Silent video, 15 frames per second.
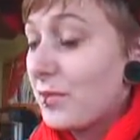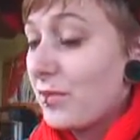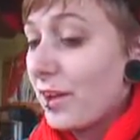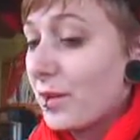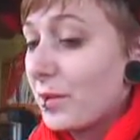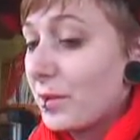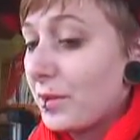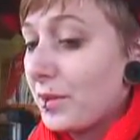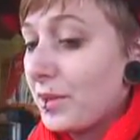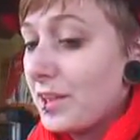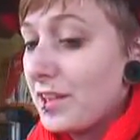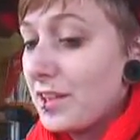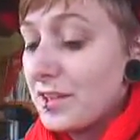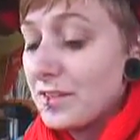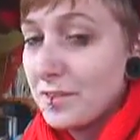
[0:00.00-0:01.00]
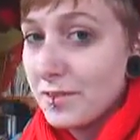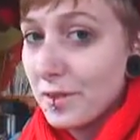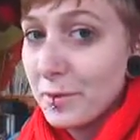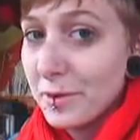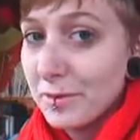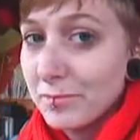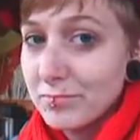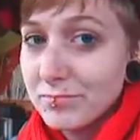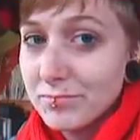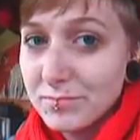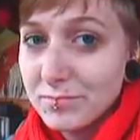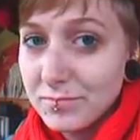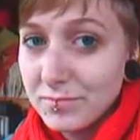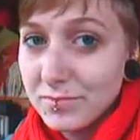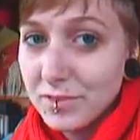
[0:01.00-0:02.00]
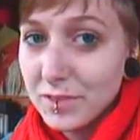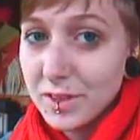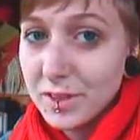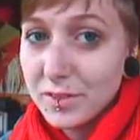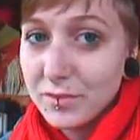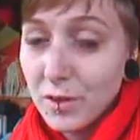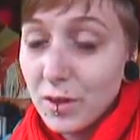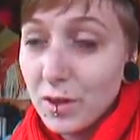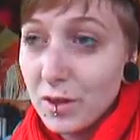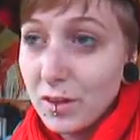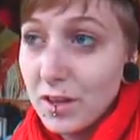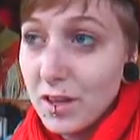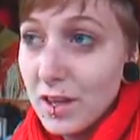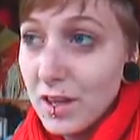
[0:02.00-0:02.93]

We've had a real Indian summer for this fall.